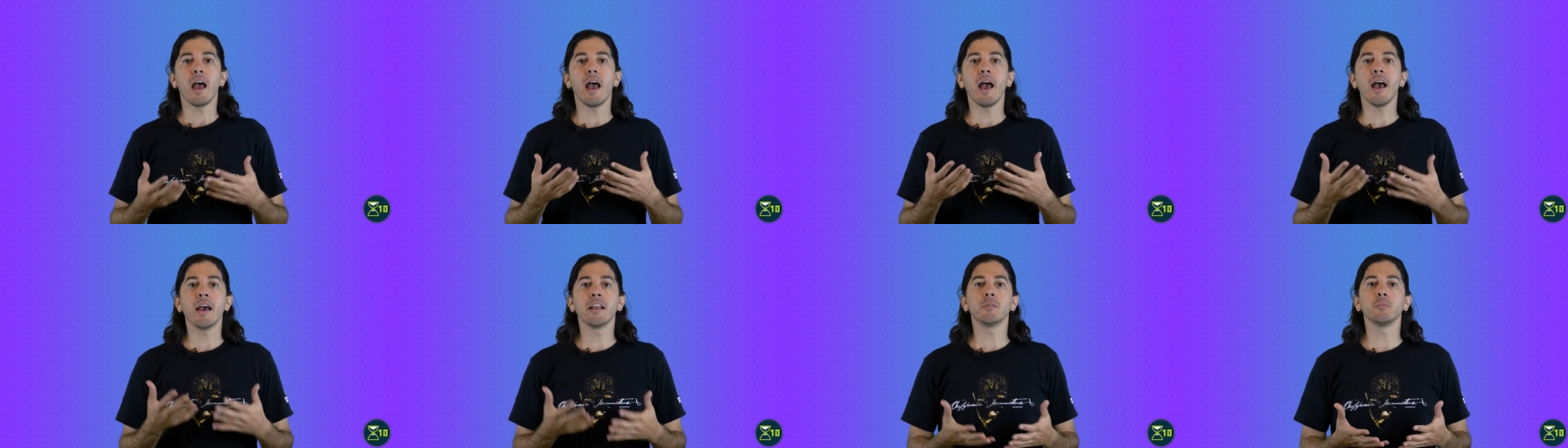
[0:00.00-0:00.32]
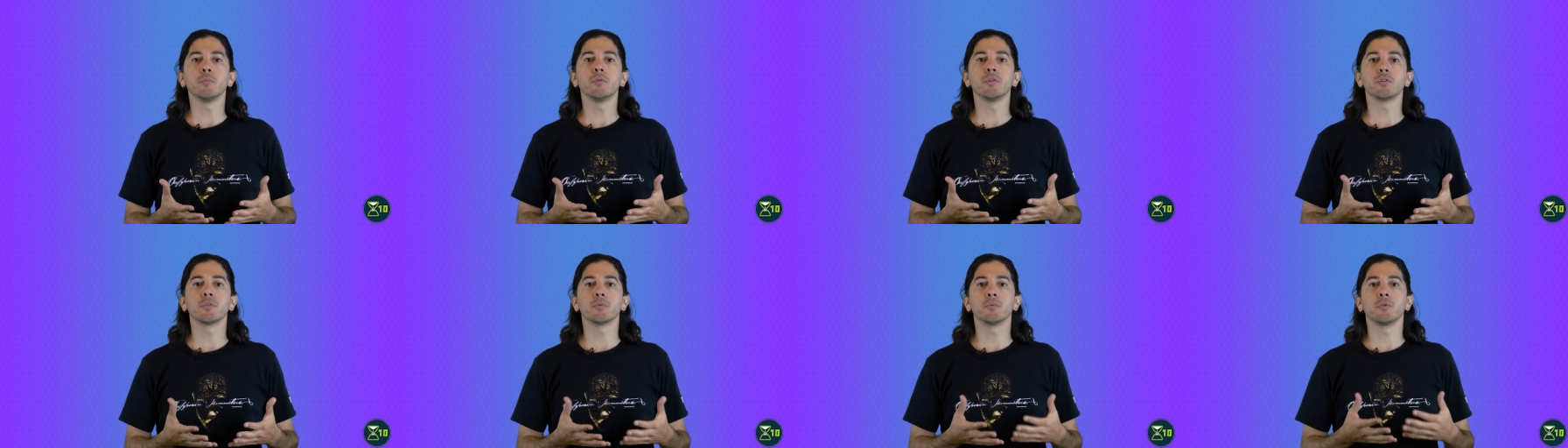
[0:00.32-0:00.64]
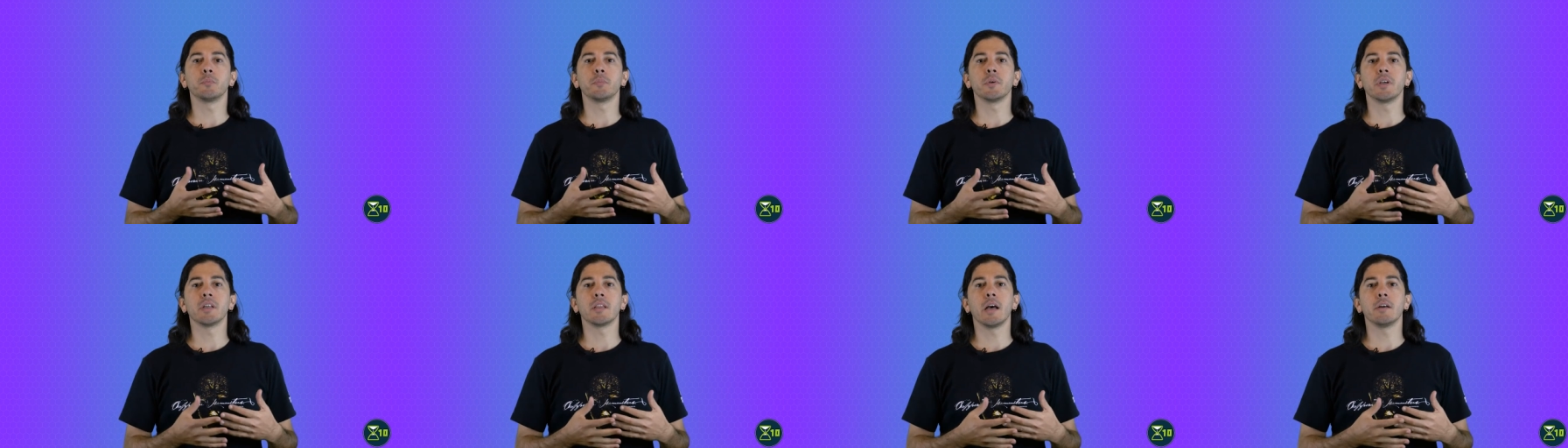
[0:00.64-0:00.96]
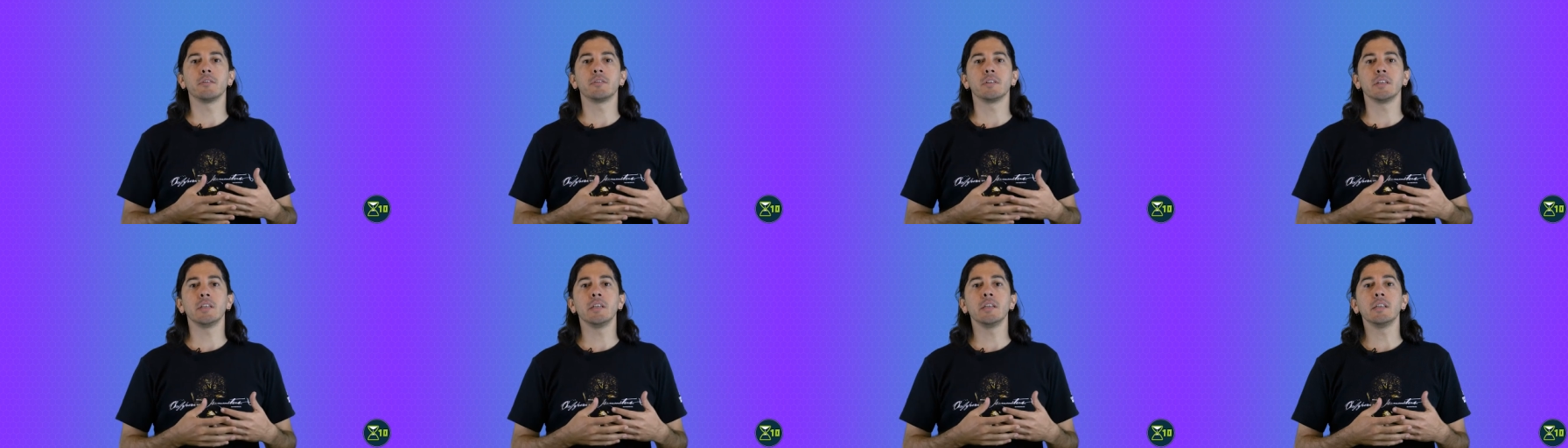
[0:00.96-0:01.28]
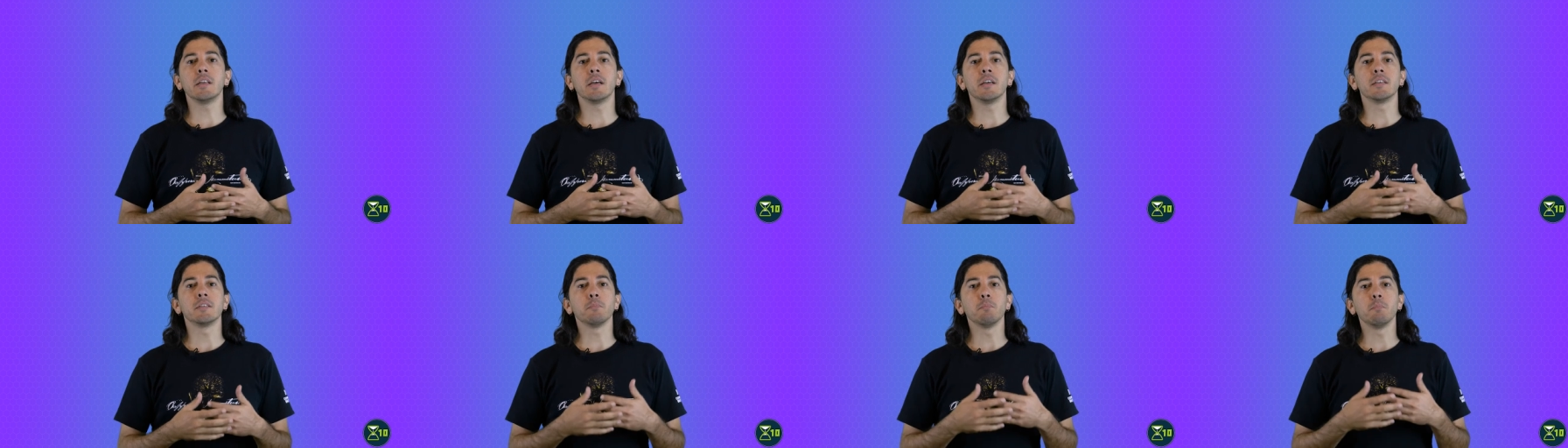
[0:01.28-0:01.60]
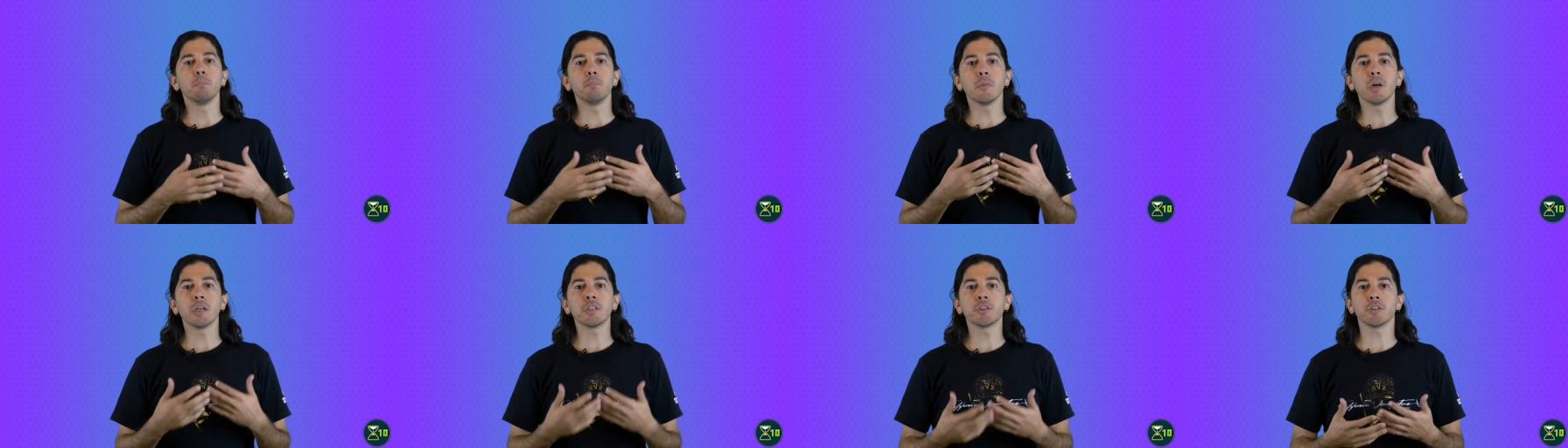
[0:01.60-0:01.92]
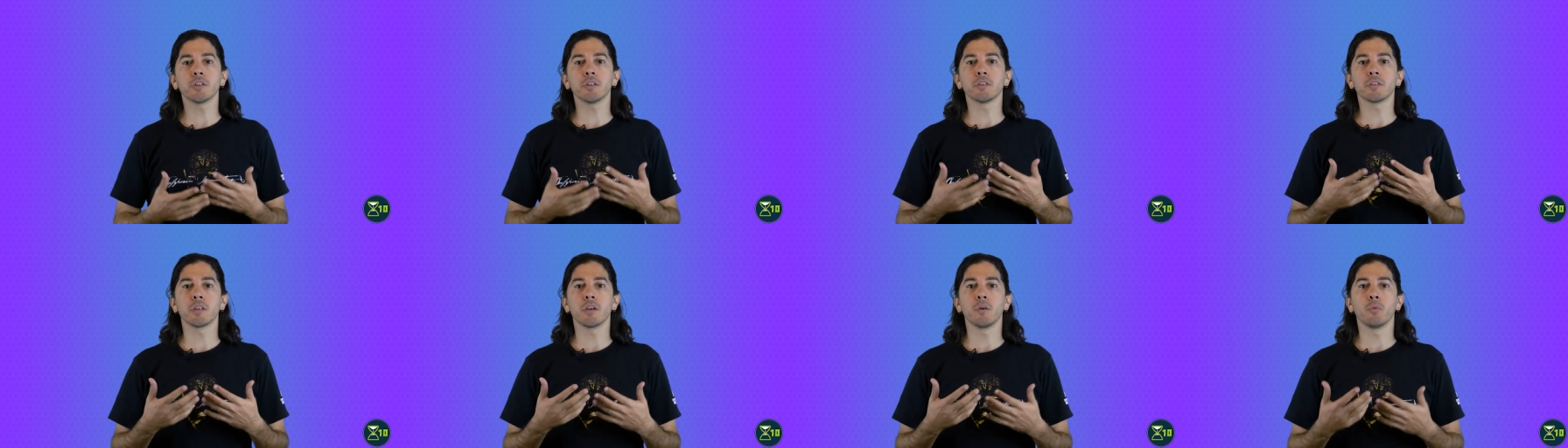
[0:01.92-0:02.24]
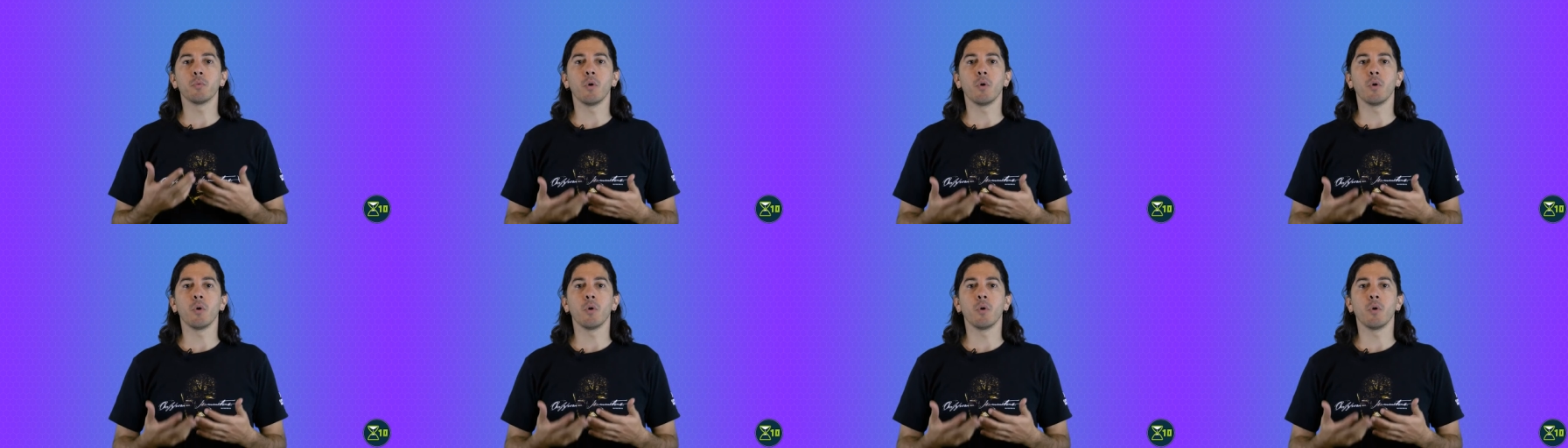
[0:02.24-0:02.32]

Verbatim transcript: animals would be allowed to eat as much as they